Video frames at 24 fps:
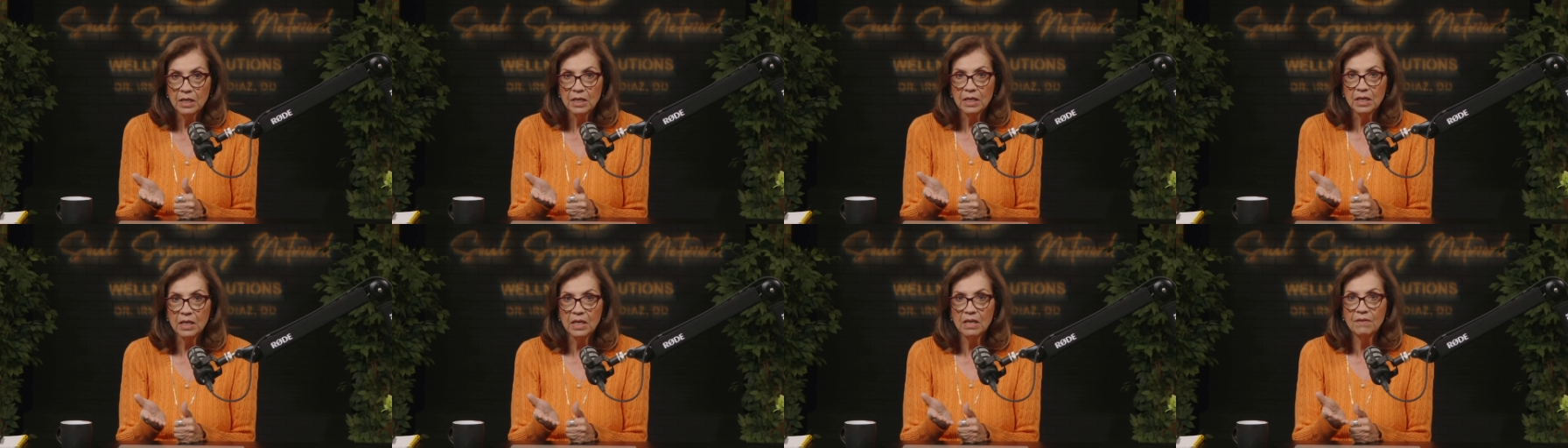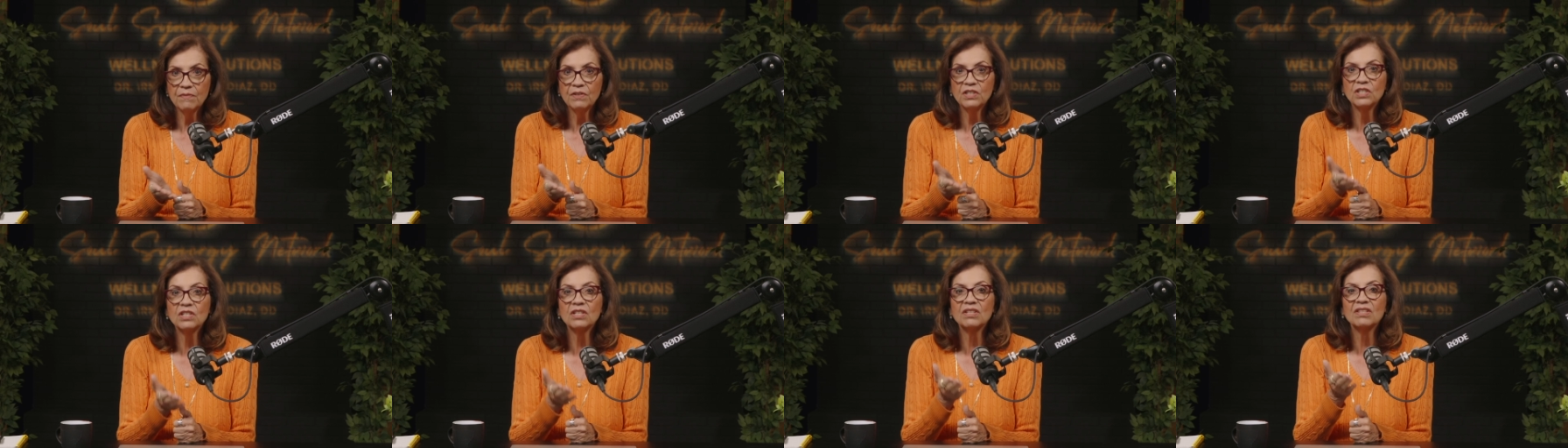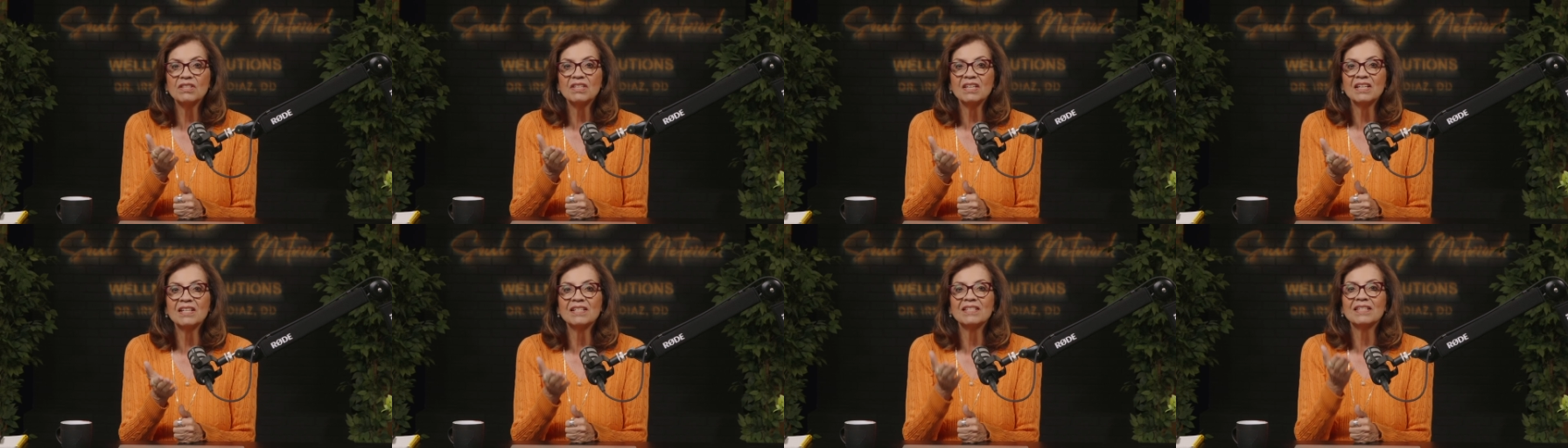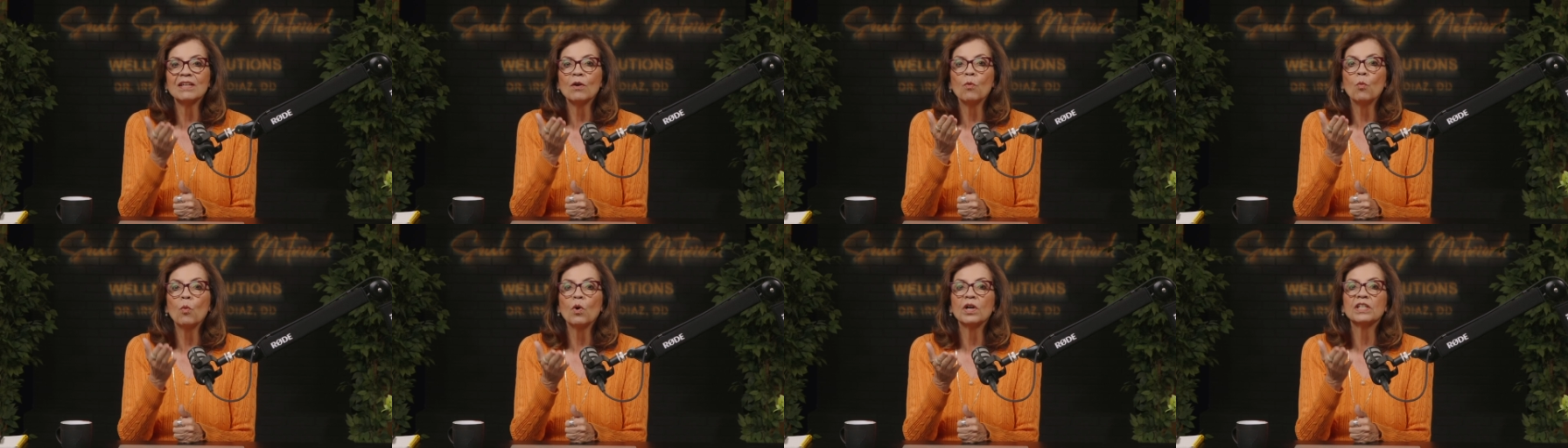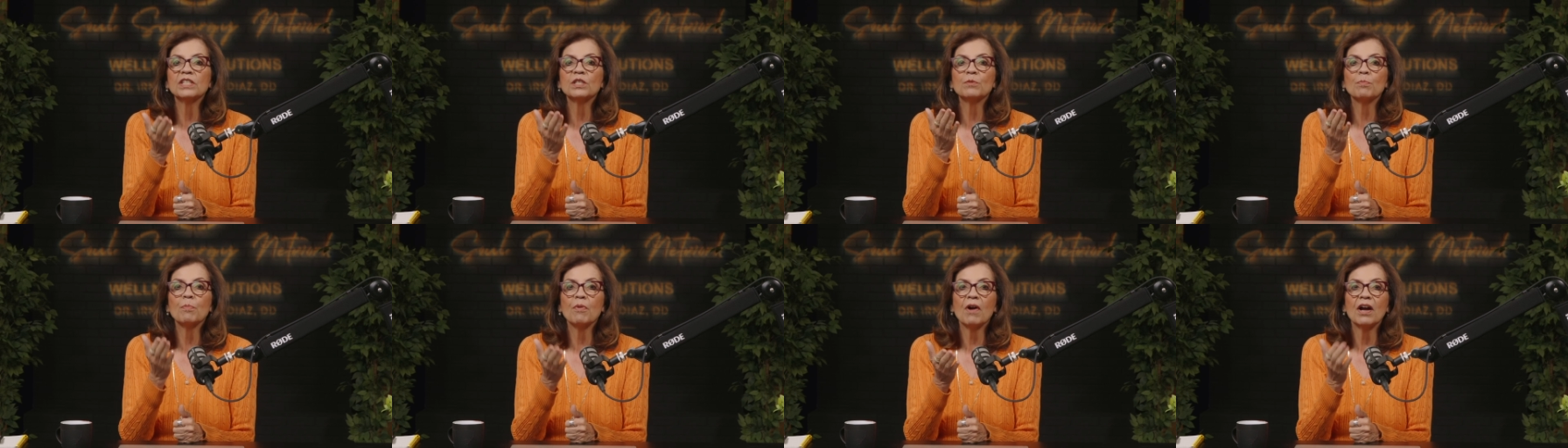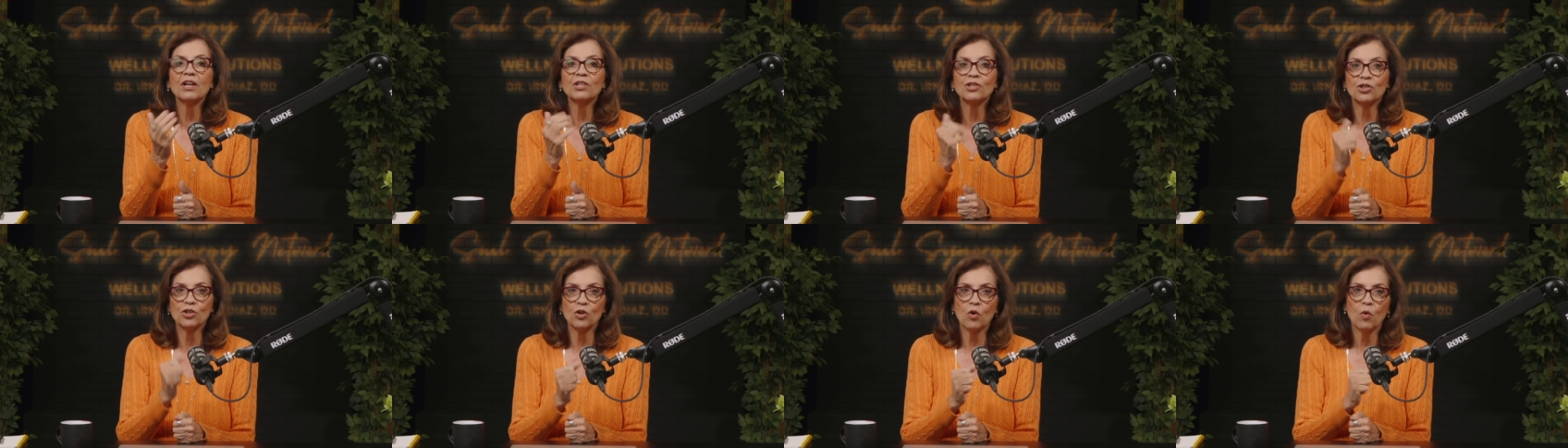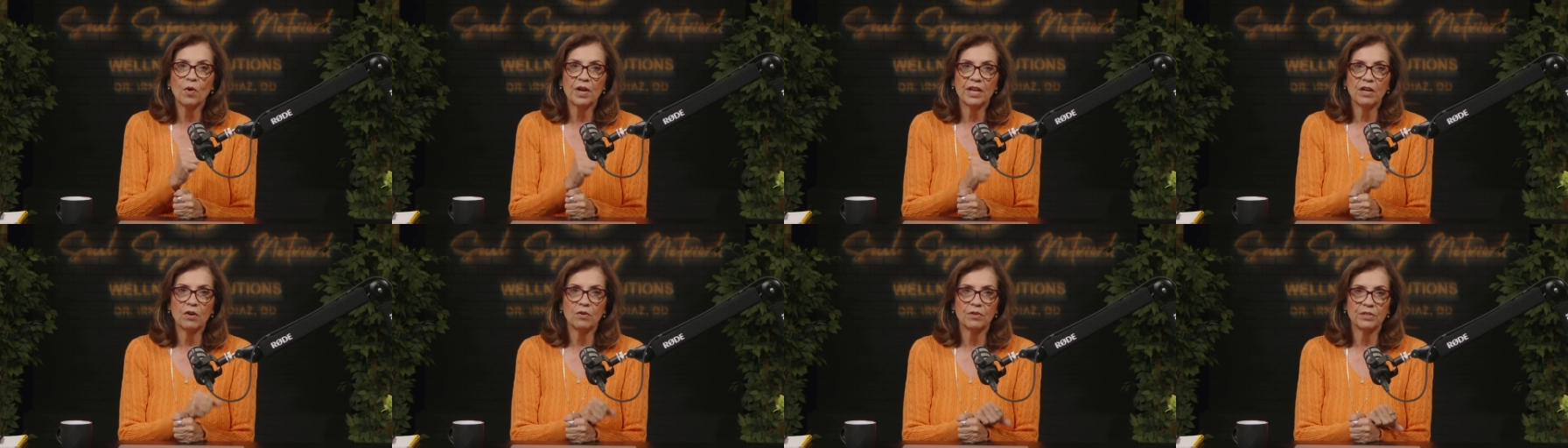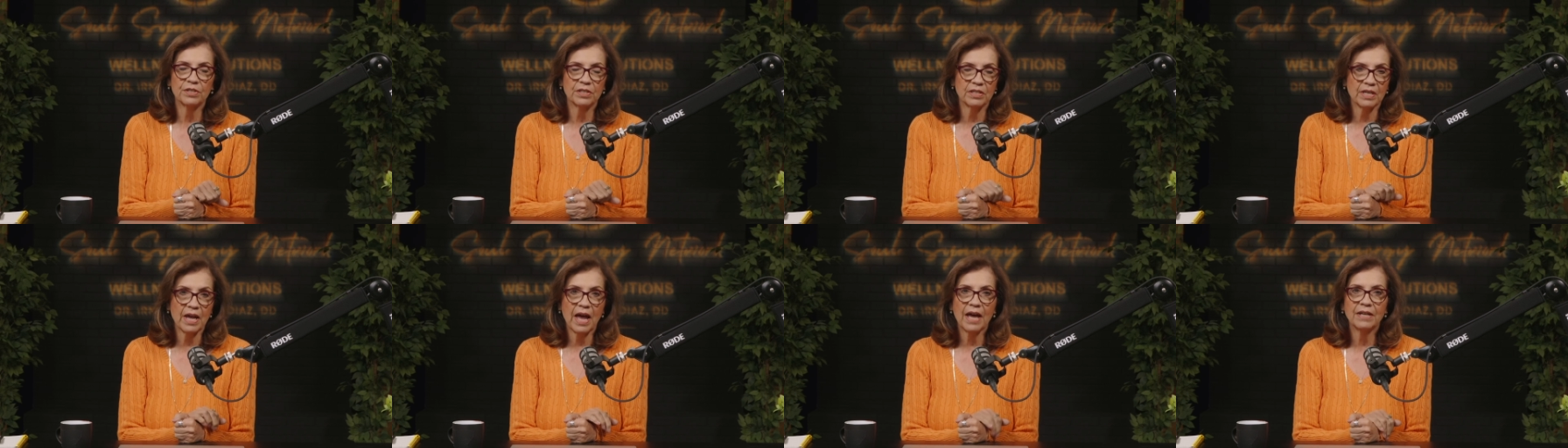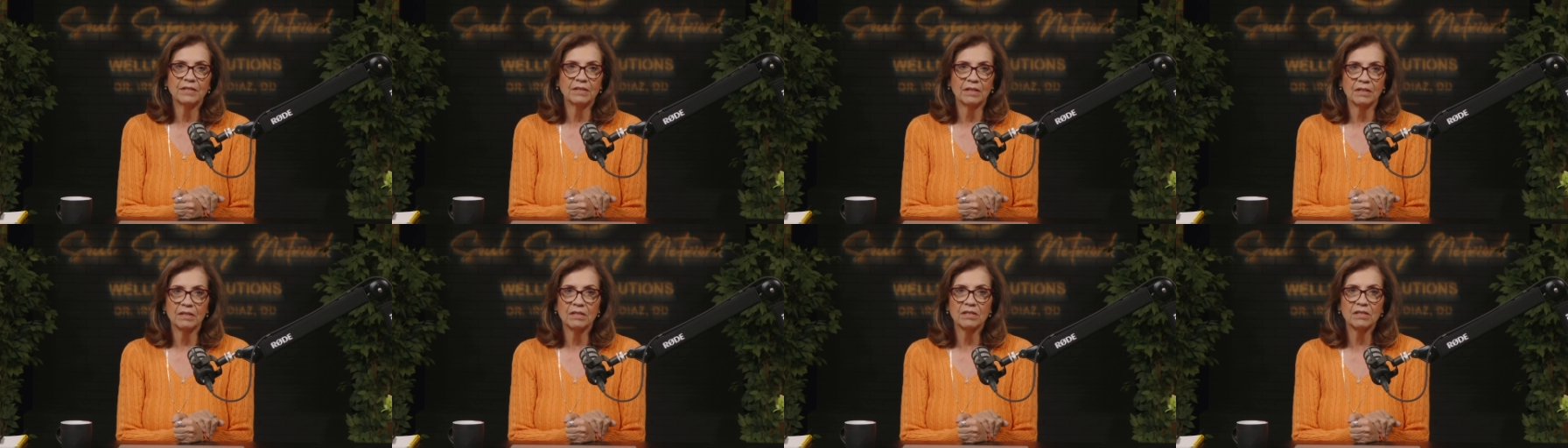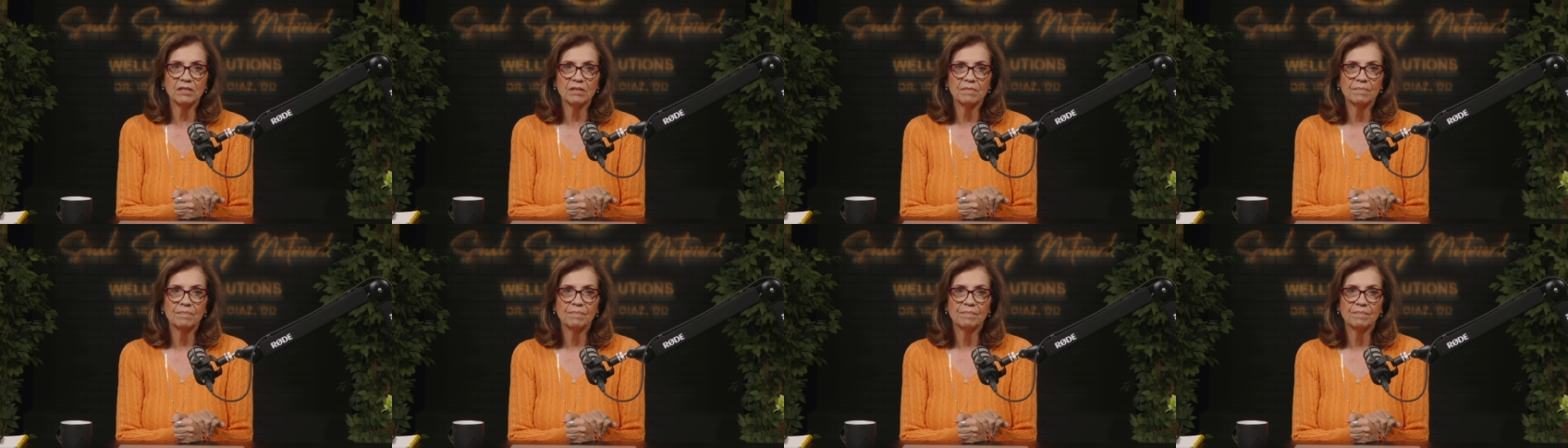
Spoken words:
even to things that once brought joy or sadness.